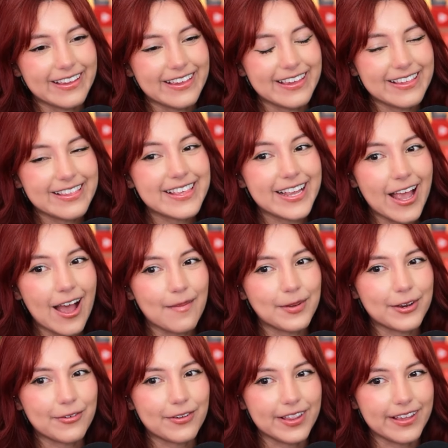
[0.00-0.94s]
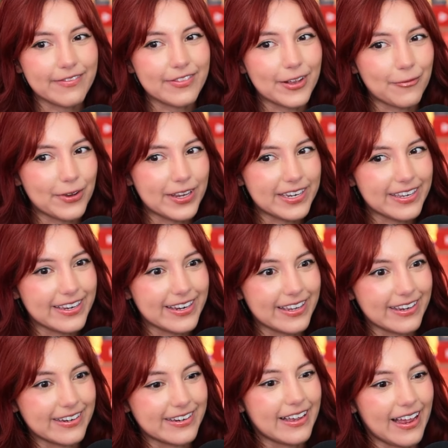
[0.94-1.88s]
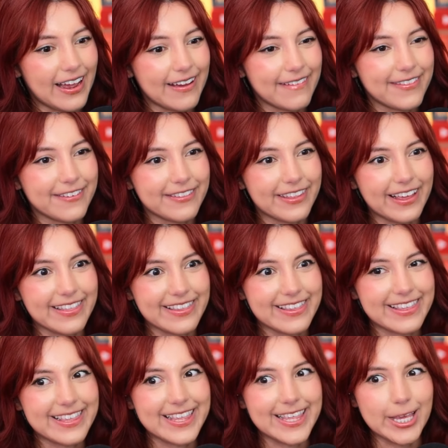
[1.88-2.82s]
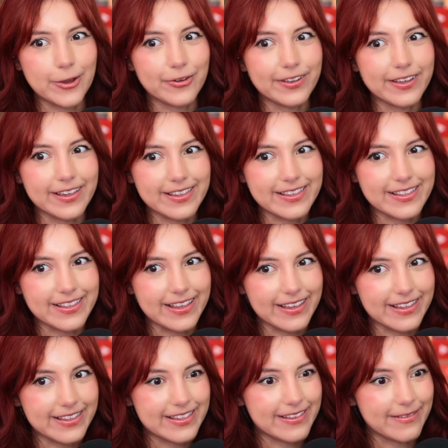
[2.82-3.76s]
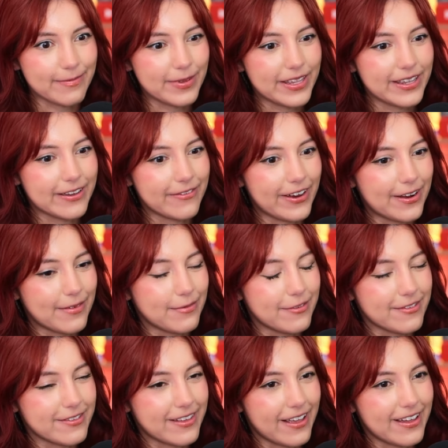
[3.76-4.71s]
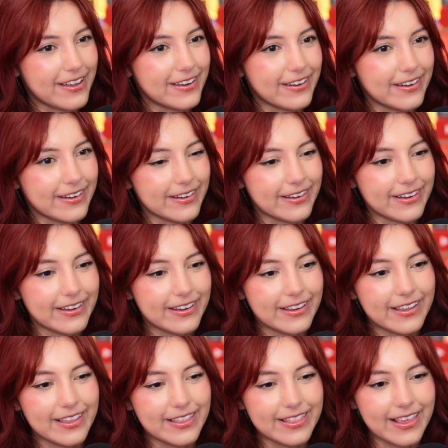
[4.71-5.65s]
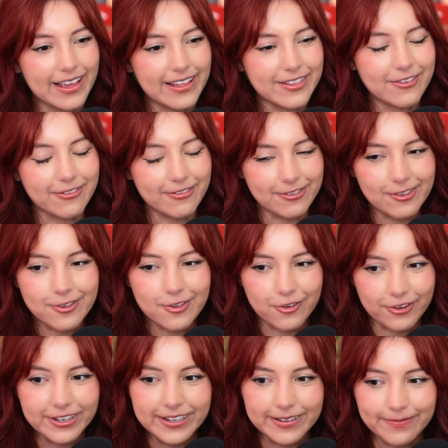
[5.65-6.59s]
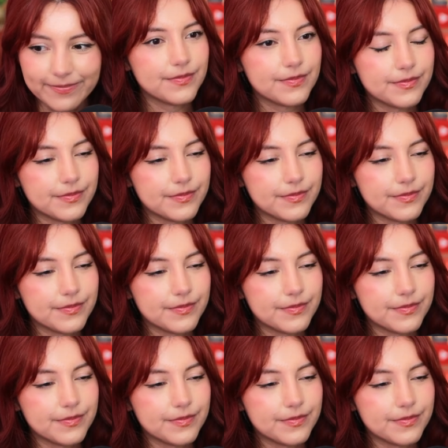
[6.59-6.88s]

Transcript: He's the comic relief that we needed after that seriousness of being around Muzan and Tanjiro's dream.